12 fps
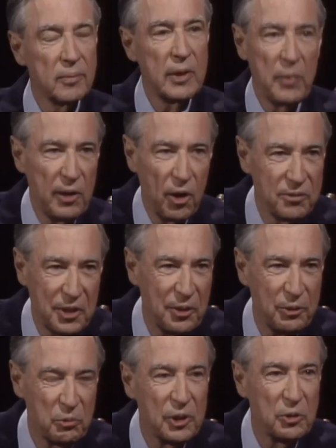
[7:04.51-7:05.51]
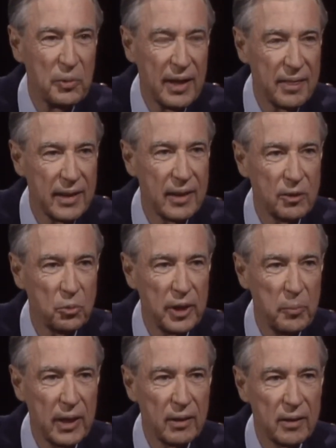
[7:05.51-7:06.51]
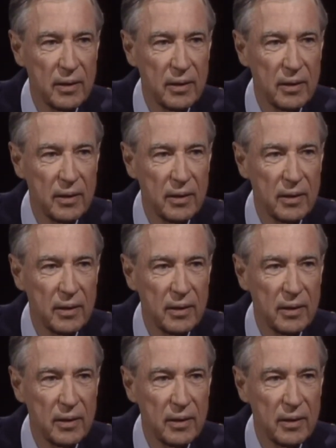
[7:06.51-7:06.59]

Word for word: He might not have said those words, but I think that's what he meant.